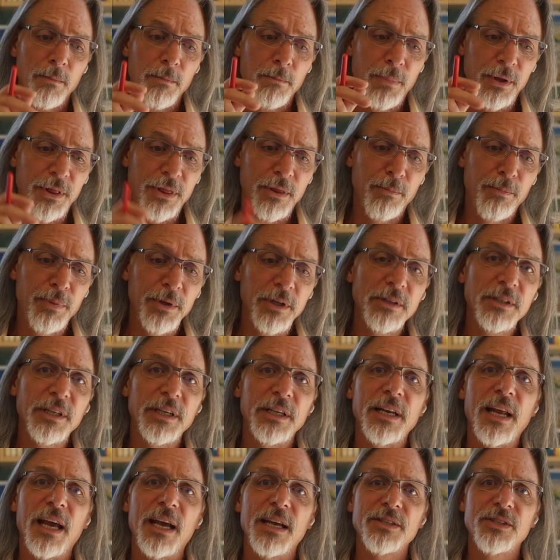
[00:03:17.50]
But the
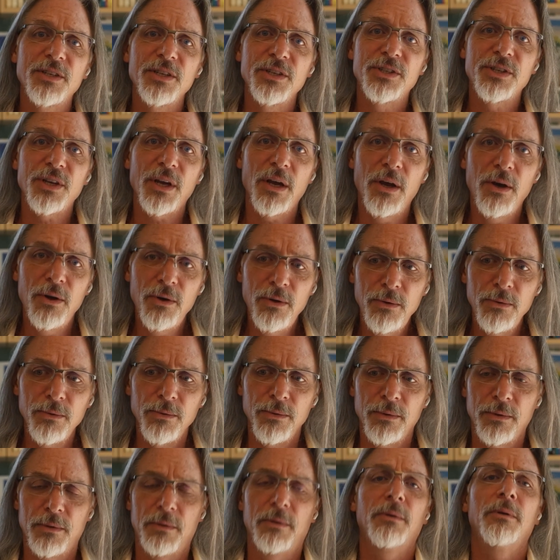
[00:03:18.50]
building has its
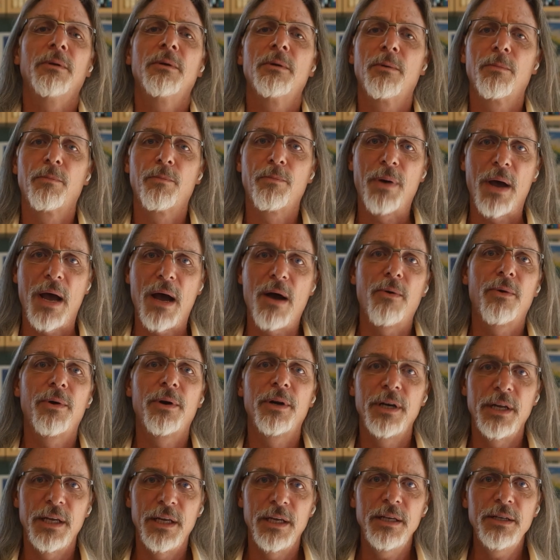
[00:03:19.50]
own power
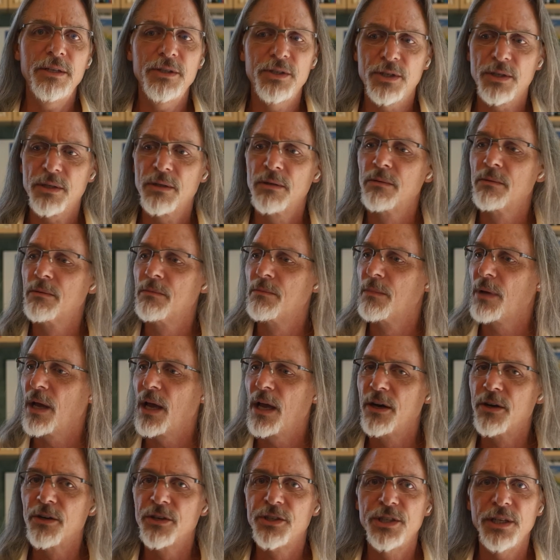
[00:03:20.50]
needs,
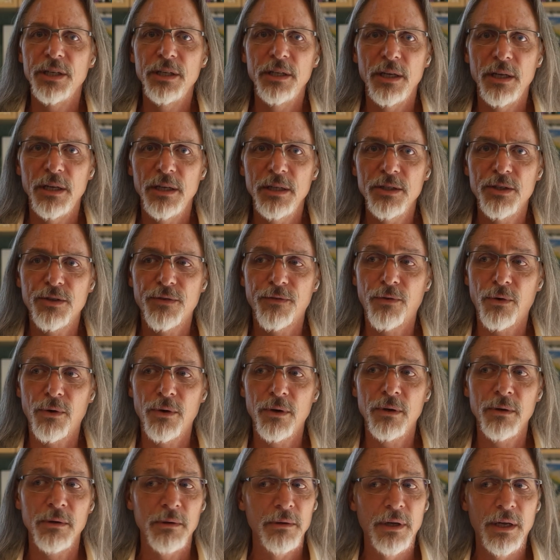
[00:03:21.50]
energy needs
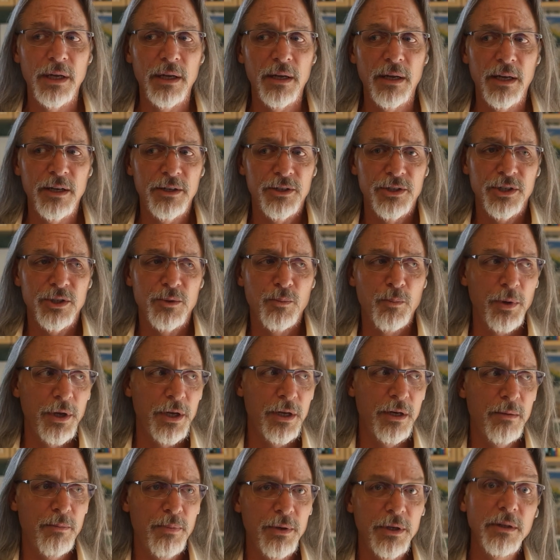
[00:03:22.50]
for it just
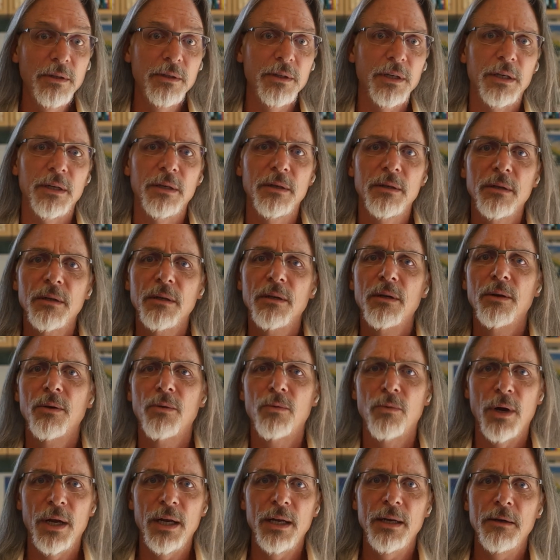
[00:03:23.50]
being a building,
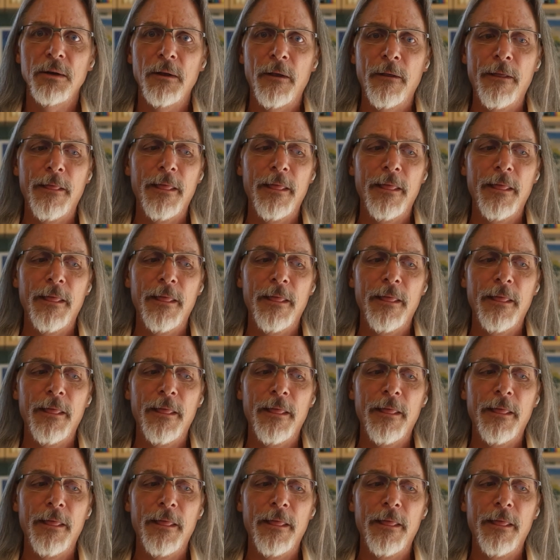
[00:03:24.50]
right?